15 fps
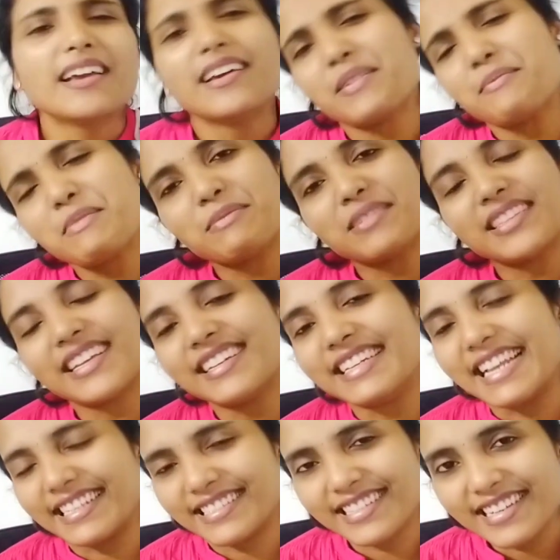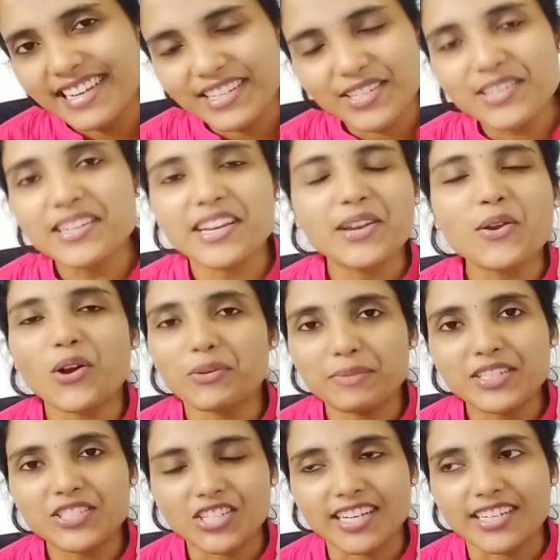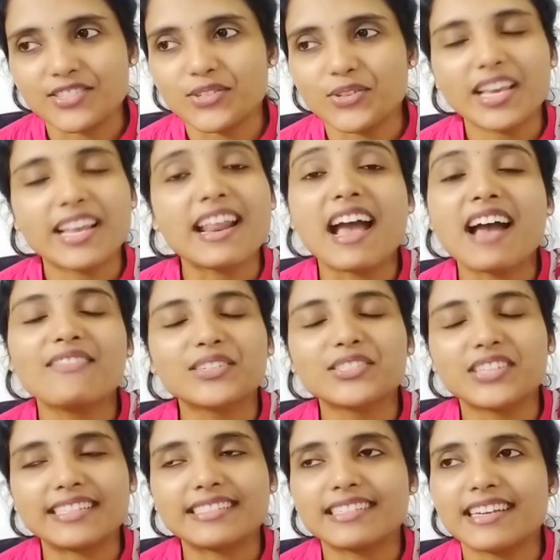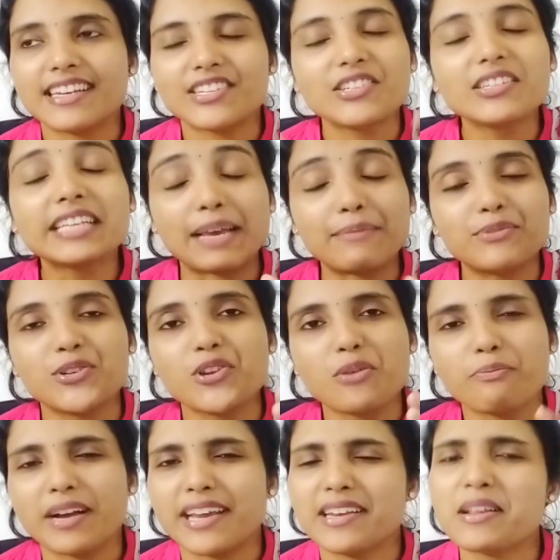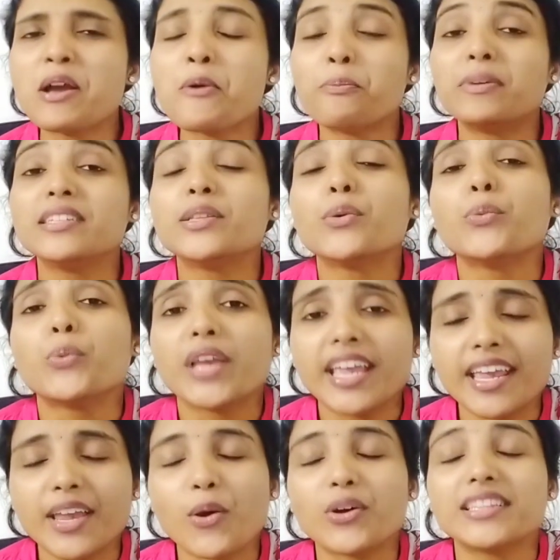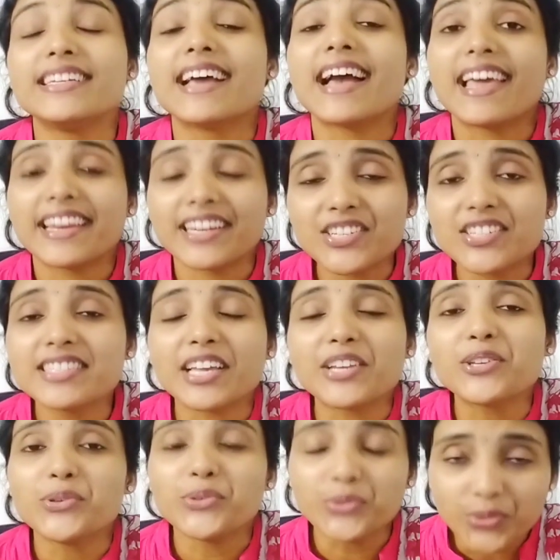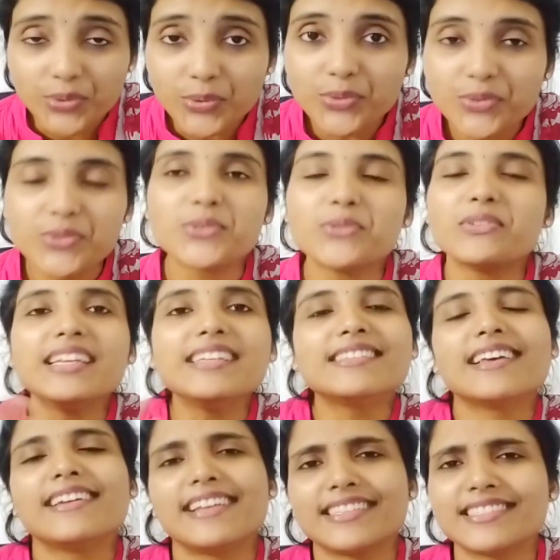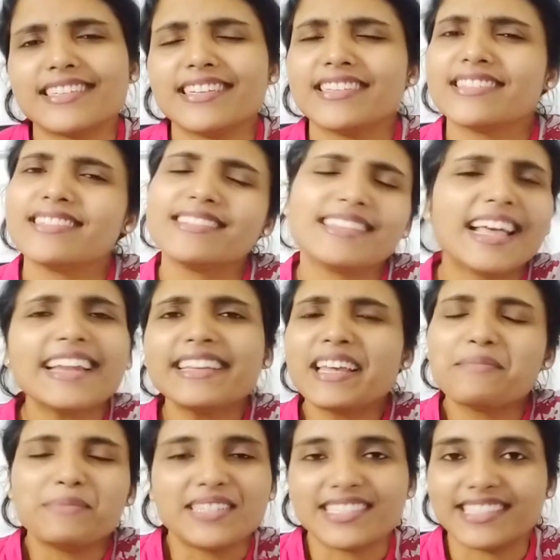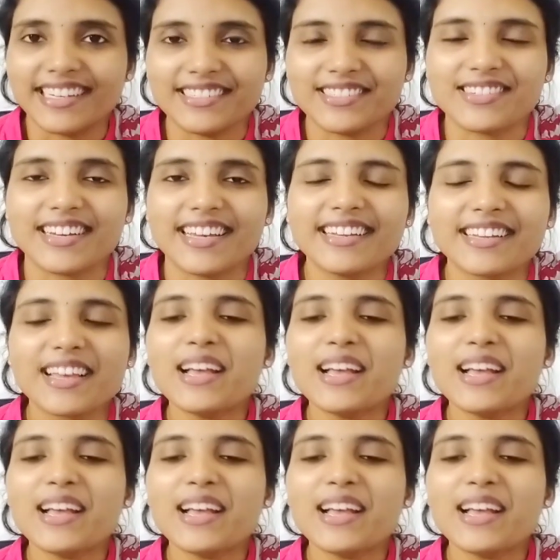Remember that destination need not be changed. You can have a destination kept in your mind, but the way or the direction that you use to reach that destination, that can be changed, right?